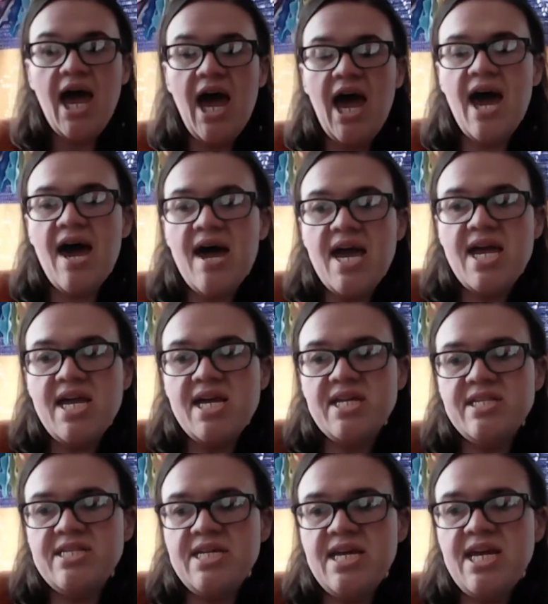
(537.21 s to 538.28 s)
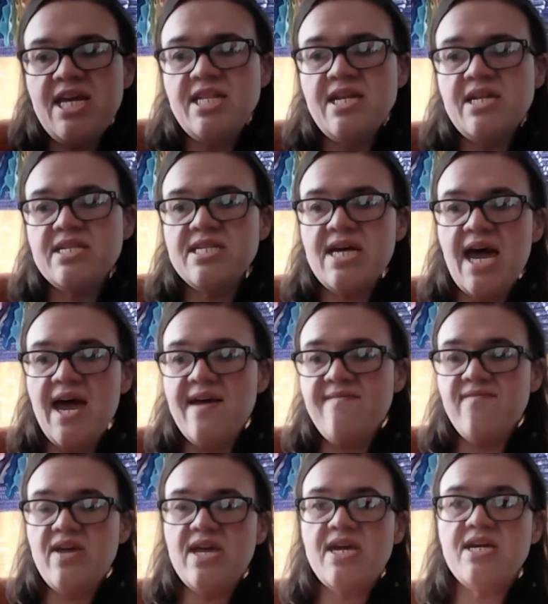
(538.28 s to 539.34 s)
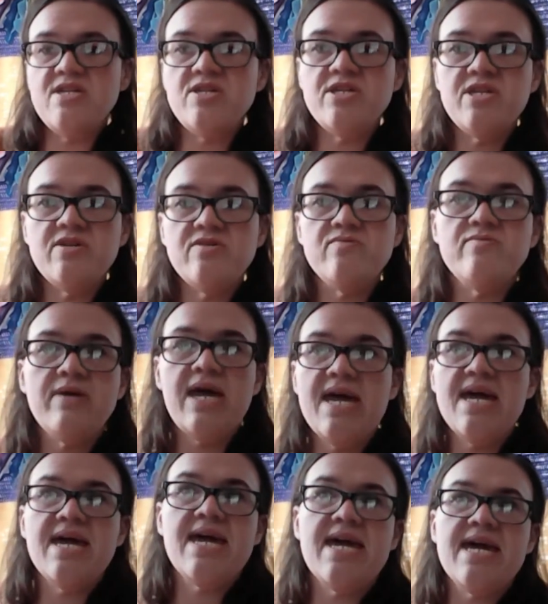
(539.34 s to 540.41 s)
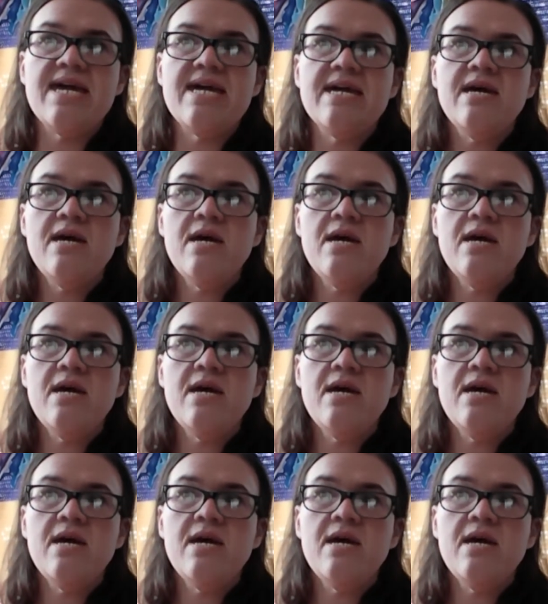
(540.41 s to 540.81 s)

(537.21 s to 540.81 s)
I did dive into a